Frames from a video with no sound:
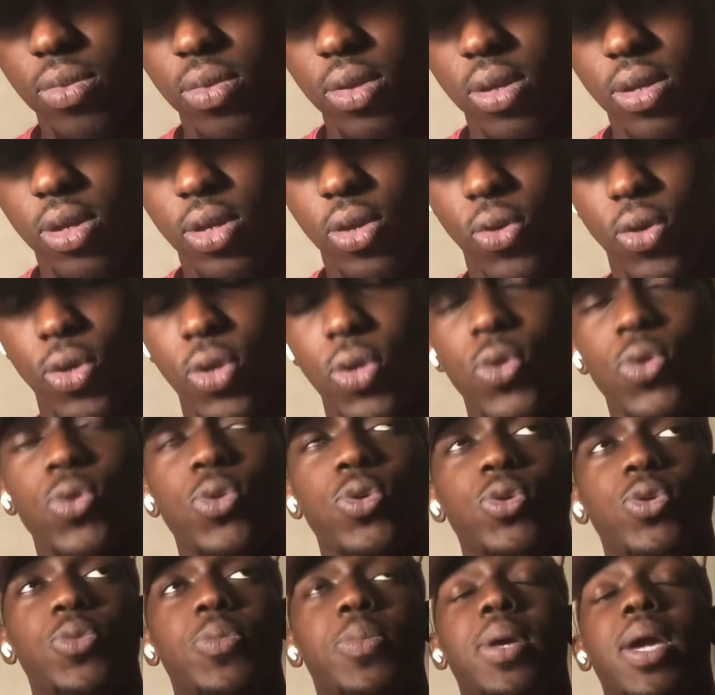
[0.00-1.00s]

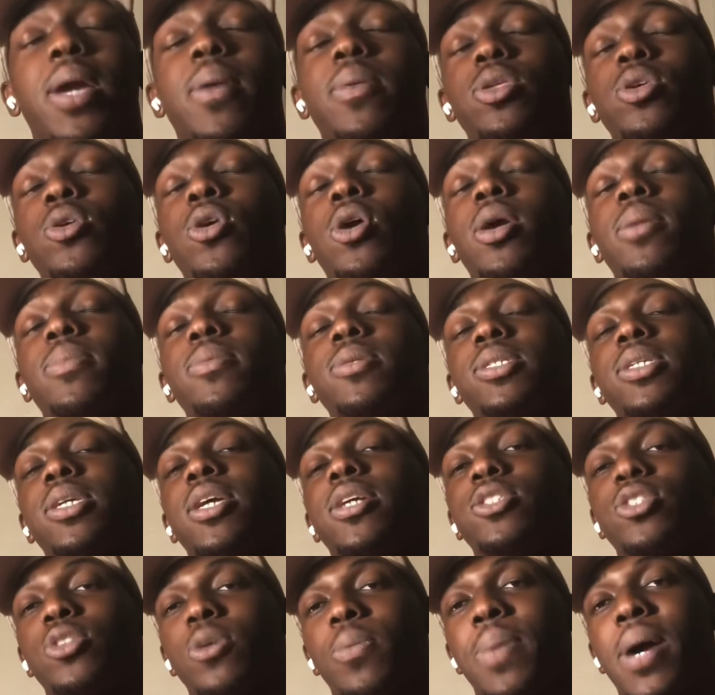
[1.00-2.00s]
you are able to
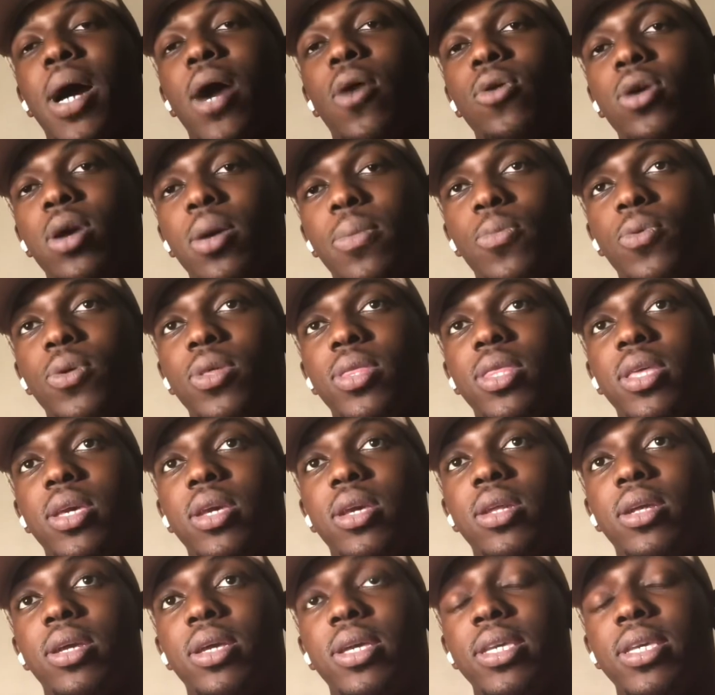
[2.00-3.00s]
get your power up
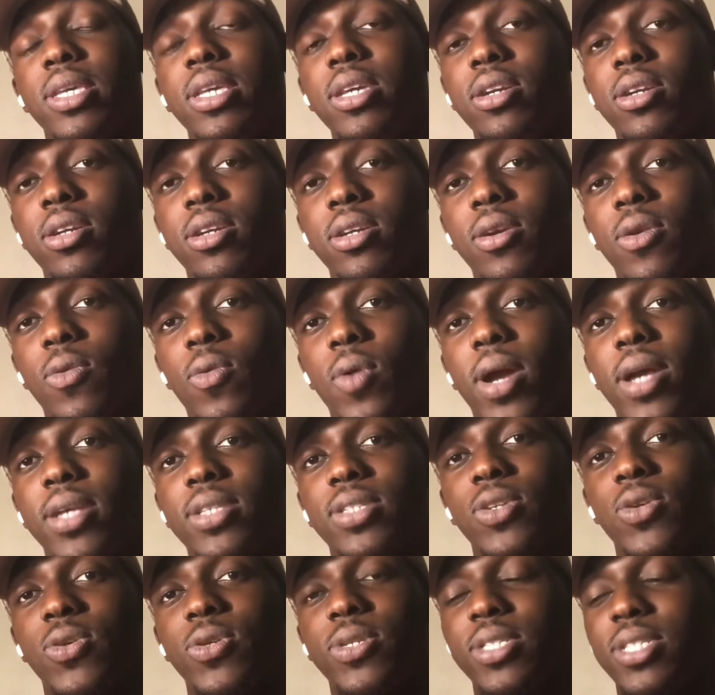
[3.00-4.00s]
within a year, right?
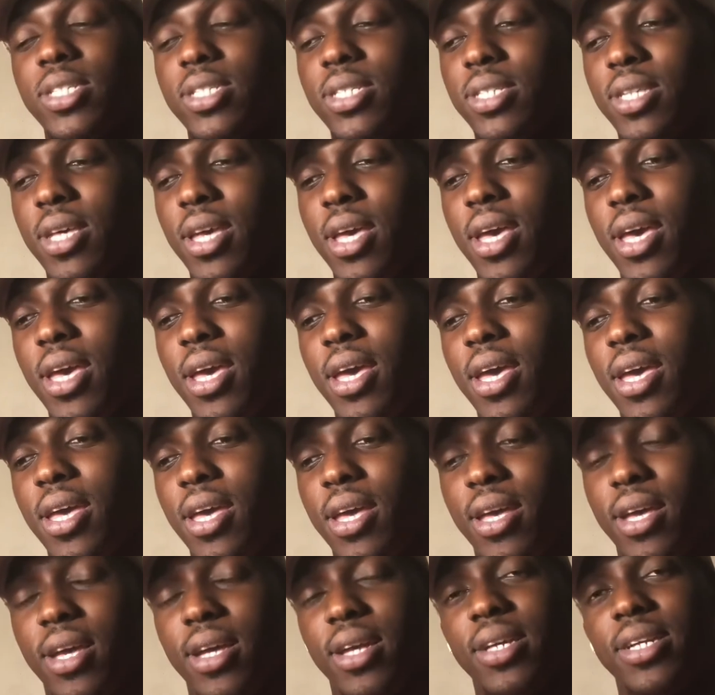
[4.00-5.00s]
So it's
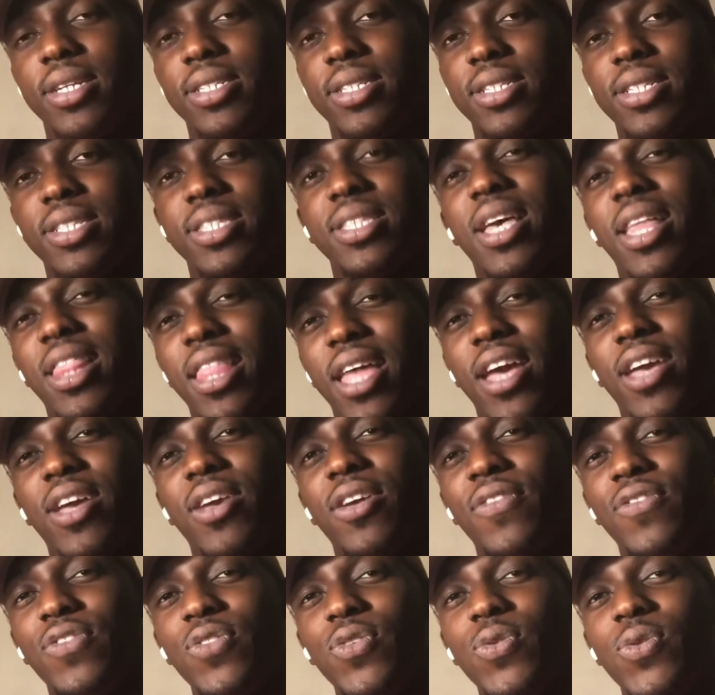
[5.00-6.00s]
just that, like,
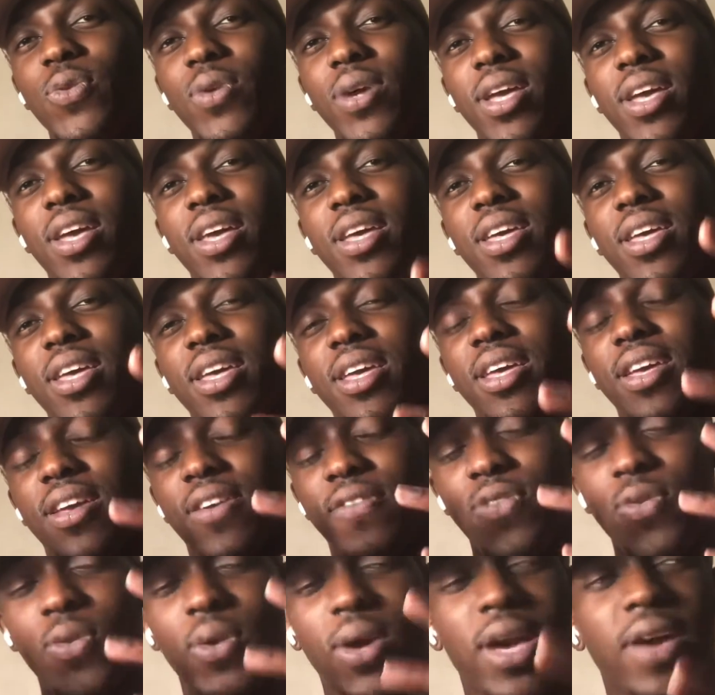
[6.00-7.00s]
if you
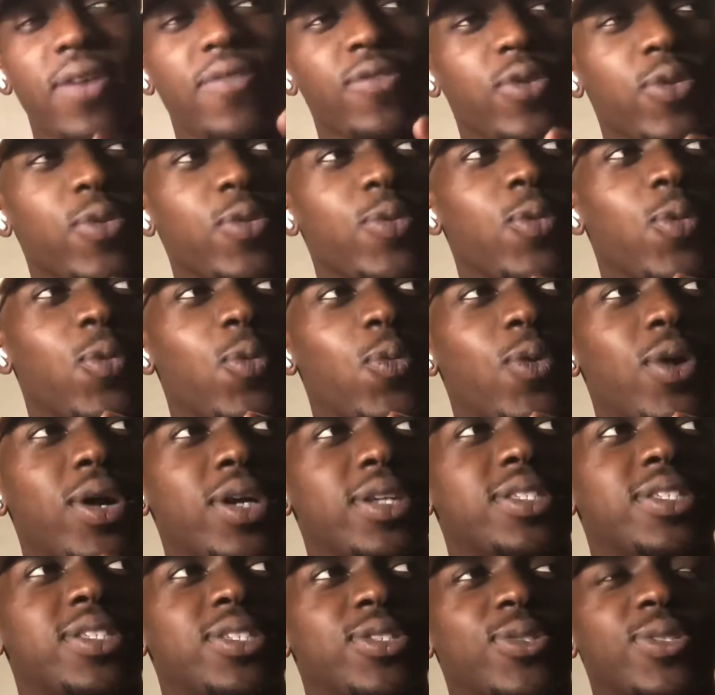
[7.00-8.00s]
ever want
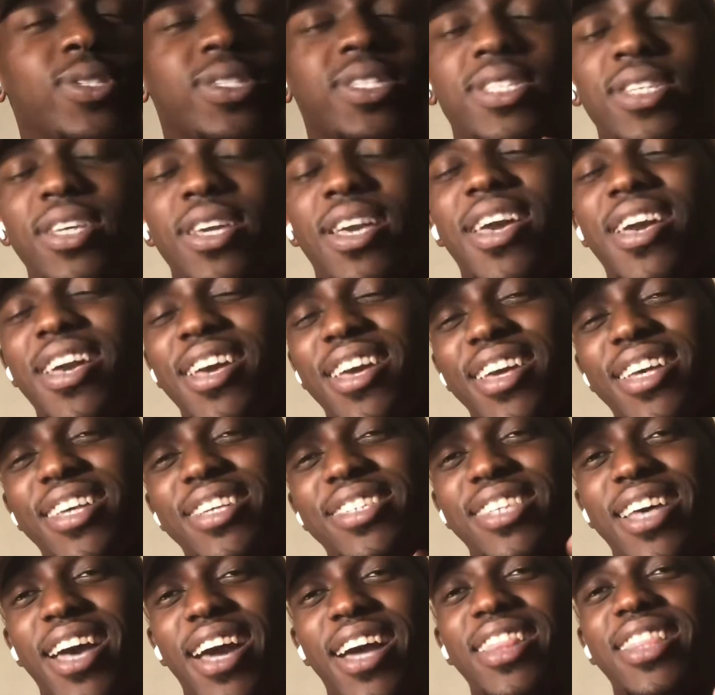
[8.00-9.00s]
to see
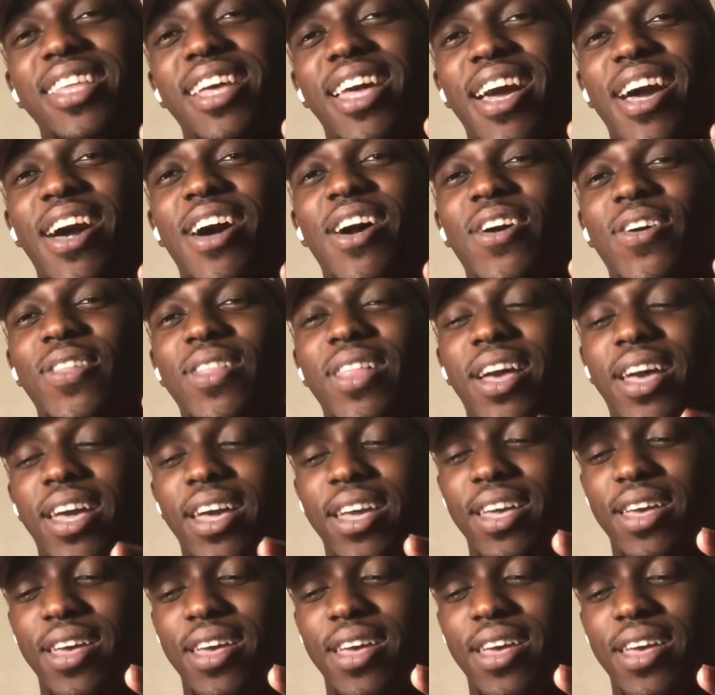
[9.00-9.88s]
exactly how like